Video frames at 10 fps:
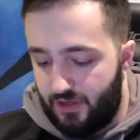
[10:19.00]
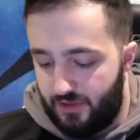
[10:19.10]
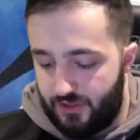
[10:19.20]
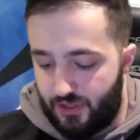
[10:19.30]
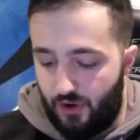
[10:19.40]

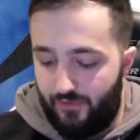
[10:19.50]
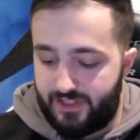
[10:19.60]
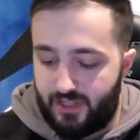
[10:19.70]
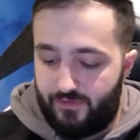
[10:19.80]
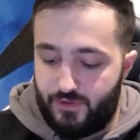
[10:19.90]
So
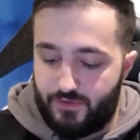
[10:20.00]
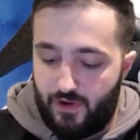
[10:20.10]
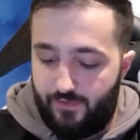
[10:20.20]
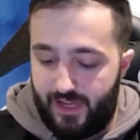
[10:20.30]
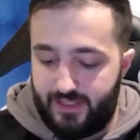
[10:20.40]
obviously if you've
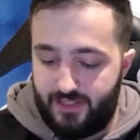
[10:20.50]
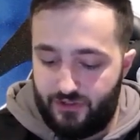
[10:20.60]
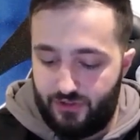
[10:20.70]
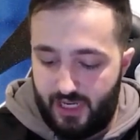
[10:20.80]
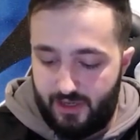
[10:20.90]
got
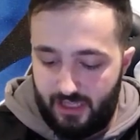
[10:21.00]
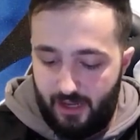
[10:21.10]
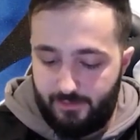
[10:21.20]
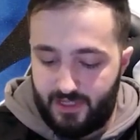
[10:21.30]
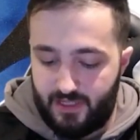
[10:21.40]
Fancies, you need
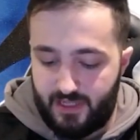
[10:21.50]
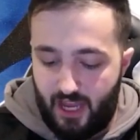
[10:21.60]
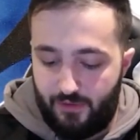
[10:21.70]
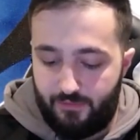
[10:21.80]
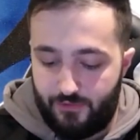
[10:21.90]
Lampsies
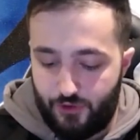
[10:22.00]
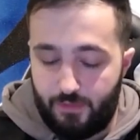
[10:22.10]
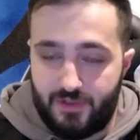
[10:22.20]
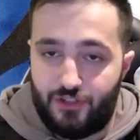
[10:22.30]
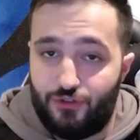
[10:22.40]
and
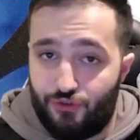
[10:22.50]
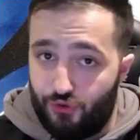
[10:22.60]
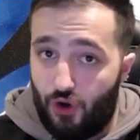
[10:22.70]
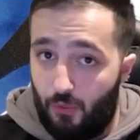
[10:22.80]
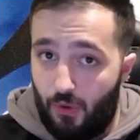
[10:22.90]
Dropsies. You do
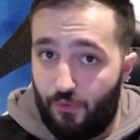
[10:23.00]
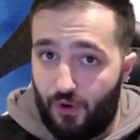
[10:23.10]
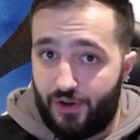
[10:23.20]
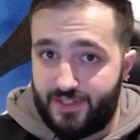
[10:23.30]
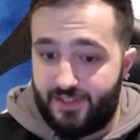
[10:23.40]
not want
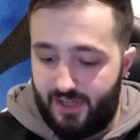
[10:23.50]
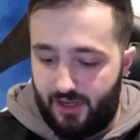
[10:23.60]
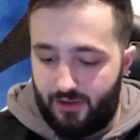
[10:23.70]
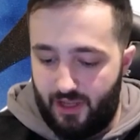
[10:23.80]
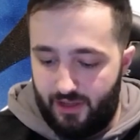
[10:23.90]
Roxy's
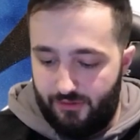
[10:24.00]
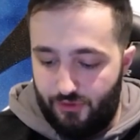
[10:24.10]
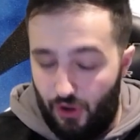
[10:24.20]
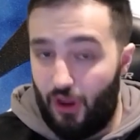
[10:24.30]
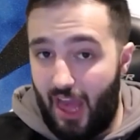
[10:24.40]
here.
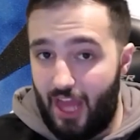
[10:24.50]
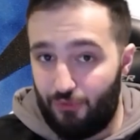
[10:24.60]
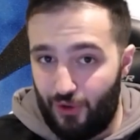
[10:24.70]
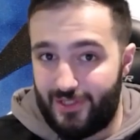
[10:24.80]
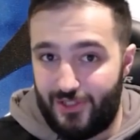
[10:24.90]
Do not add
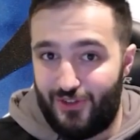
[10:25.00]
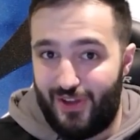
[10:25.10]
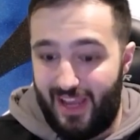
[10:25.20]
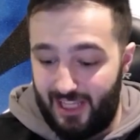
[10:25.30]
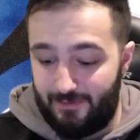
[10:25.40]
Roxy's to
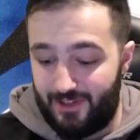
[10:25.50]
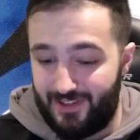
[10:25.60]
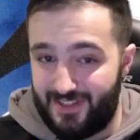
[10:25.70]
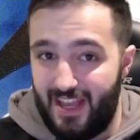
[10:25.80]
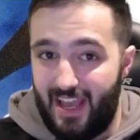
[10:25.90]
your hand
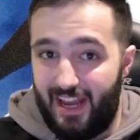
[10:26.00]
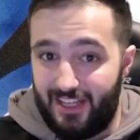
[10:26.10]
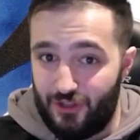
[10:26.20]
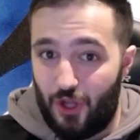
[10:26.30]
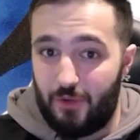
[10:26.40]
because it
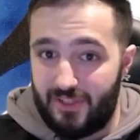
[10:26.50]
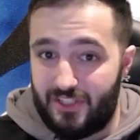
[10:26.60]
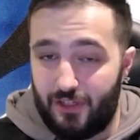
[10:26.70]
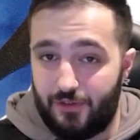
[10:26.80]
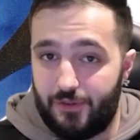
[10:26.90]
is not a
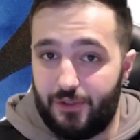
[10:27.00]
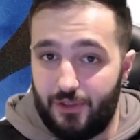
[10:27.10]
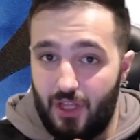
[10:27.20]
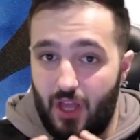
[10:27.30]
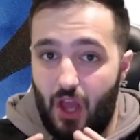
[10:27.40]

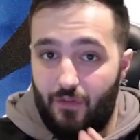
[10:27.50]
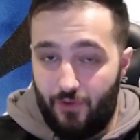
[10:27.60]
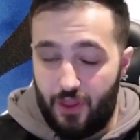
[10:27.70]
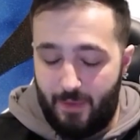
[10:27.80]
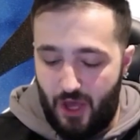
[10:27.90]
material
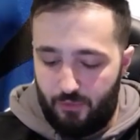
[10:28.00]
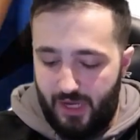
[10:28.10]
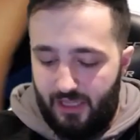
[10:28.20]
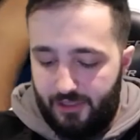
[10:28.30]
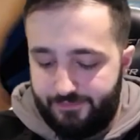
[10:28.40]
for the Battle Butler.